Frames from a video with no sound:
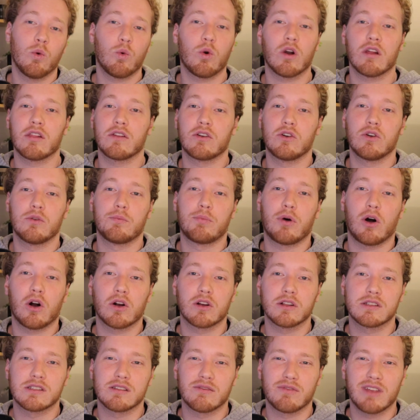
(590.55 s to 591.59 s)
what are the good
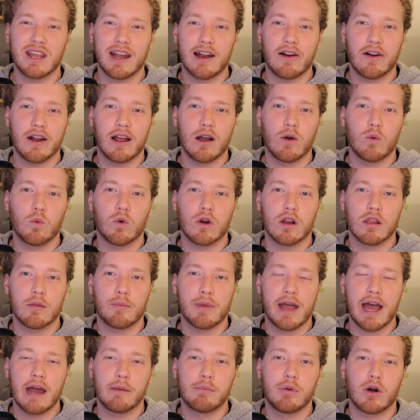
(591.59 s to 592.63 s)
pockets of the area, what are the
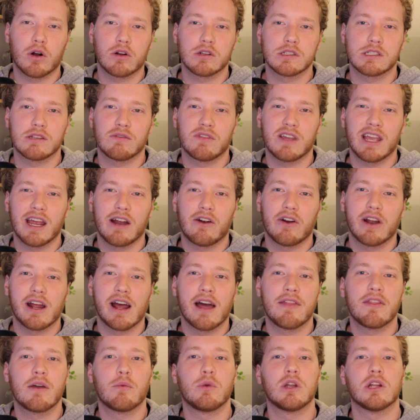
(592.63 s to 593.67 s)
bad pockets of the area,
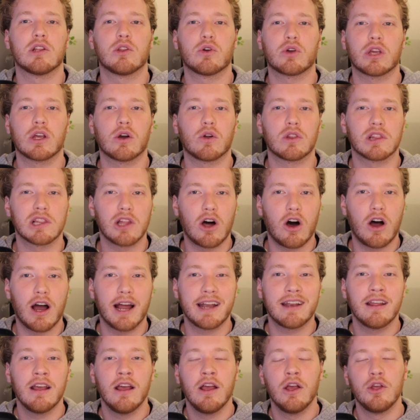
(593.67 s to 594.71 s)
and then when you're looking
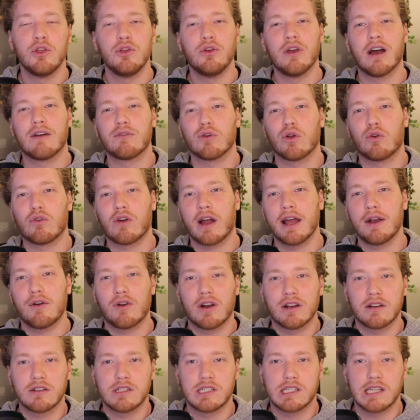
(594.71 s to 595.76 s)
online, you have a greater
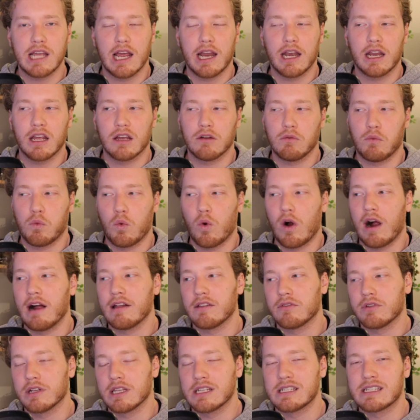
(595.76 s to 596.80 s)
understanding of why
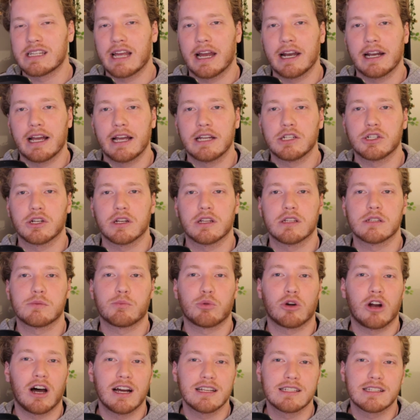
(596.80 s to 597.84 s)
the real estate agent has
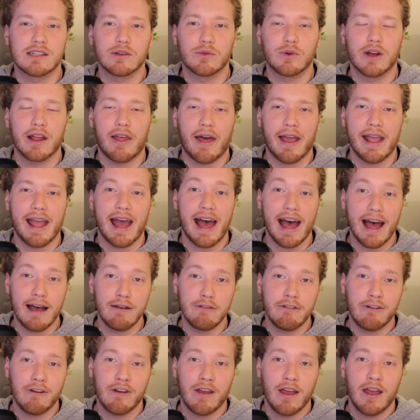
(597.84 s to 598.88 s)
priced it where they
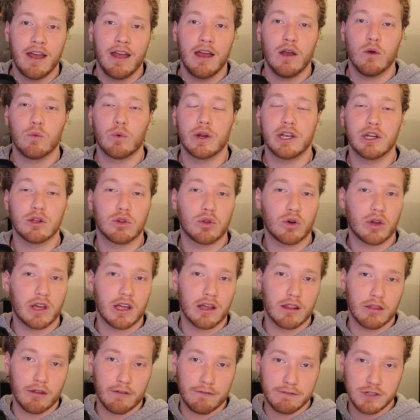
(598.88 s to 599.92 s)
have when you're
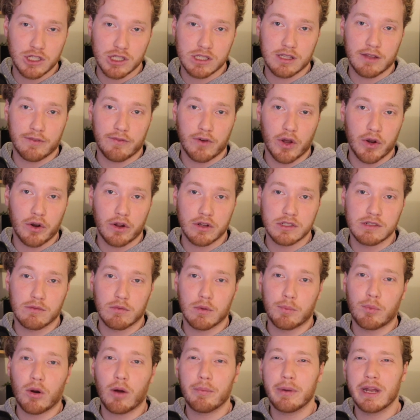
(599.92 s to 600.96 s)
looking at just the photos of
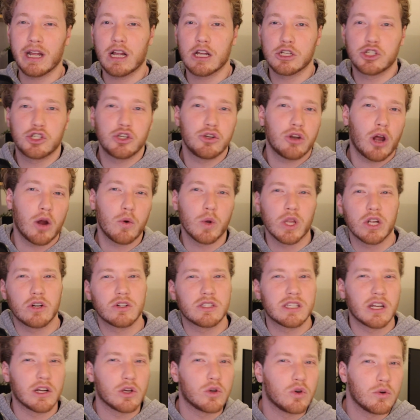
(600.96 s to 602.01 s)
the property, because you know whether
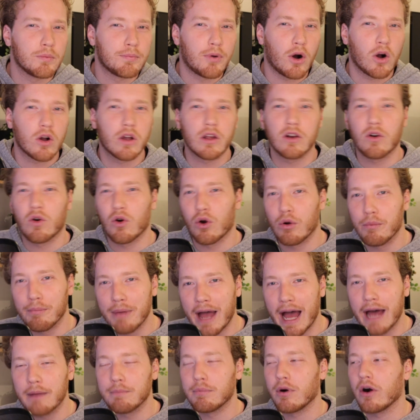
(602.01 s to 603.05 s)
it's in a good pocket or a
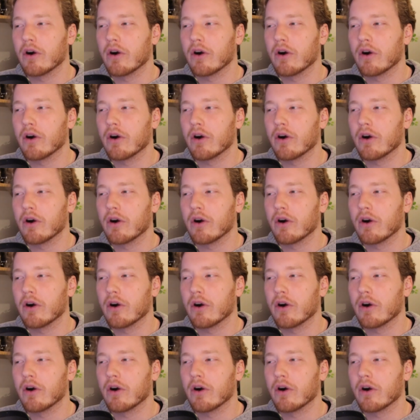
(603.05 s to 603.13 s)
bad